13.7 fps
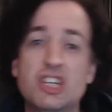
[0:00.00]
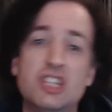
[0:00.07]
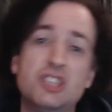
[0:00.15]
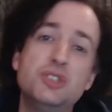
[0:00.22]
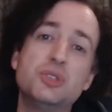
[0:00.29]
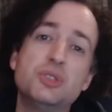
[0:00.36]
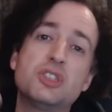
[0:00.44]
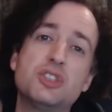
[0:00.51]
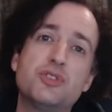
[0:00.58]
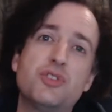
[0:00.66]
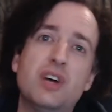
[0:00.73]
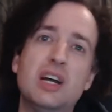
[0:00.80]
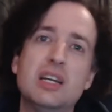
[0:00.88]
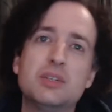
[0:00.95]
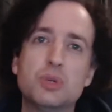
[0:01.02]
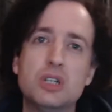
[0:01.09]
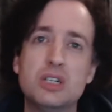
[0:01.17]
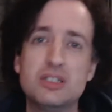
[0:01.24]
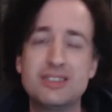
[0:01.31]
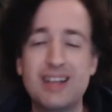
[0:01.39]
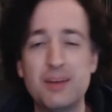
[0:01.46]
you can define
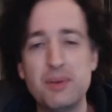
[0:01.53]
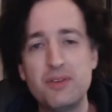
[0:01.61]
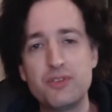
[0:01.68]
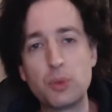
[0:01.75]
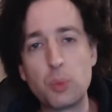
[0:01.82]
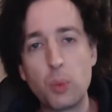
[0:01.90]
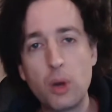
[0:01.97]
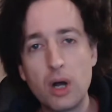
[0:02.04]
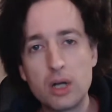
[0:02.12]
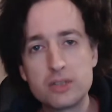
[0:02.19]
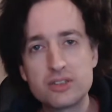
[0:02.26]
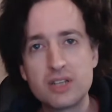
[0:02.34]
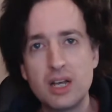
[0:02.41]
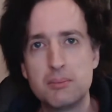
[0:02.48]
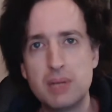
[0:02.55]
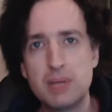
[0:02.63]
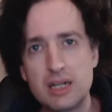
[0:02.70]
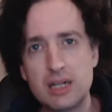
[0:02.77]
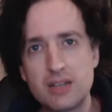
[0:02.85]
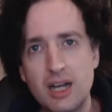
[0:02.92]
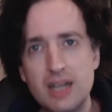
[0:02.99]
words however you want,
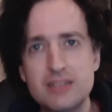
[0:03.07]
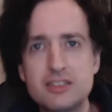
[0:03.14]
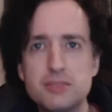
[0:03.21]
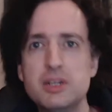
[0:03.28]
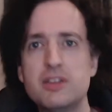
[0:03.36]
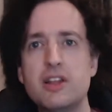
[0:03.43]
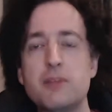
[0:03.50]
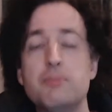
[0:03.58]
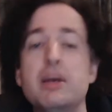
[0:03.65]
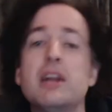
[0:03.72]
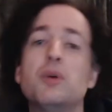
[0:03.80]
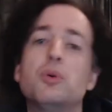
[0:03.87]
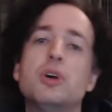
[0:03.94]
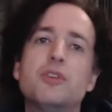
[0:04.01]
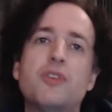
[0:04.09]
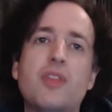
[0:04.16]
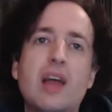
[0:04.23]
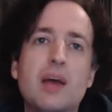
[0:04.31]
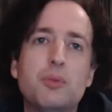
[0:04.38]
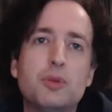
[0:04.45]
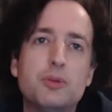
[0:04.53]
but I submit that a better word for
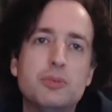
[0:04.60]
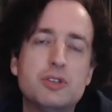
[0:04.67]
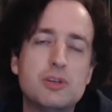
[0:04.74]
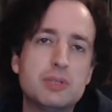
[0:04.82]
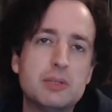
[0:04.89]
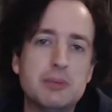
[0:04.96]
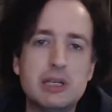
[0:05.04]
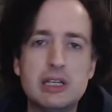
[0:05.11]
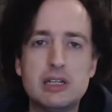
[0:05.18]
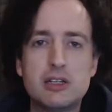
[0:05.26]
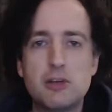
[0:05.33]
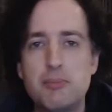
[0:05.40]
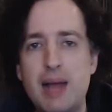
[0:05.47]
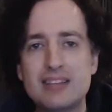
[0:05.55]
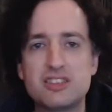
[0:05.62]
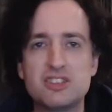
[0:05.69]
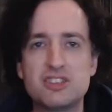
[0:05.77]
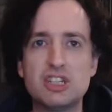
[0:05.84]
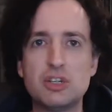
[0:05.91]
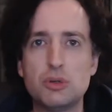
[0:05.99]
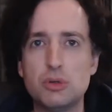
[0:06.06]
that would simply be
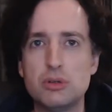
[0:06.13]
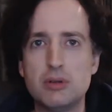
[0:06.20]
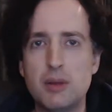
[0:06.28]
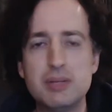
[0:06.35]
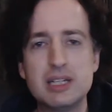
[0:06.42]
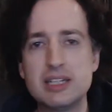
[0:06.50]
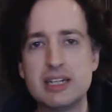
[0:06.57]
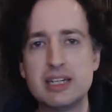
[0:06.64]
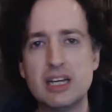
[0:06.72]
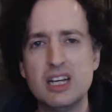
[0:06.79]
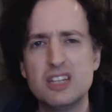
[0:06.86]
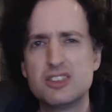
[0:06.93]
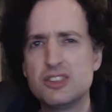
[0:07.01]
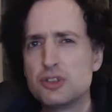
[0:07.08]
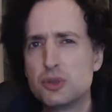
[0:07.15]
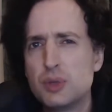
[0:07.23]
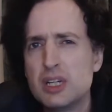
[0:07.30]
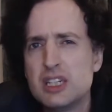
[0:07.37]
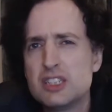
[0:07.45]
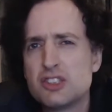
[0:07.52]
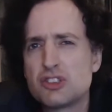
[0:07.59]
capacity or ability, since you're
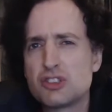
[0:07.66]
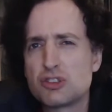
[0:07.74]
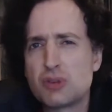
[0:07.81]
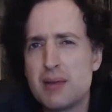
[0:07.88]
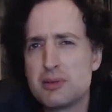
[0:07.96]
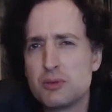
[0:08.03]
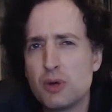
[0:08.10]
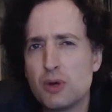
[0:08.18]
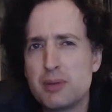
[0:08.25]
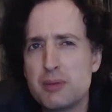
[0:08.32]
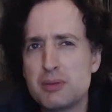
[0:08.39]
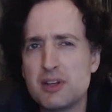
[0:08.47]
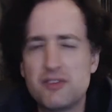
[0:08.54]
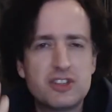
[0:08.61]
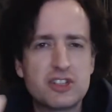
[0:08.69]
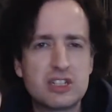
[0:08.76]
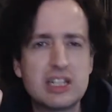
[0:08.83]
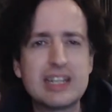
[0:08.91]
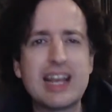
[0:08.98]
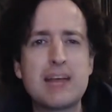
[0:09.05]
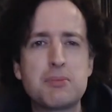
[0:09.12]
really just describing what people are
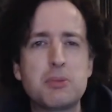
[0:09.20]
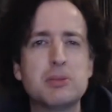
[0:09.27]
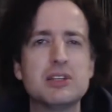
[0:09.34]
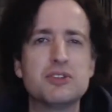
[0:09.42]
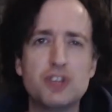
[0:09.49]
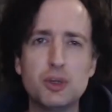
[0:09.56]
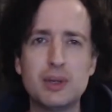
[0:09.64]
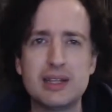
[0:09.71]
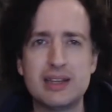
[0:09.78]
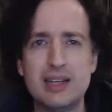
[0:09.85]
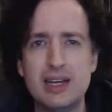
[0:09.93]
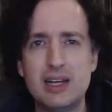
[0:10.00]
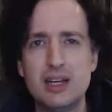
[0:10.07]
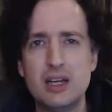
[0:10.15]
physically capable of doing there.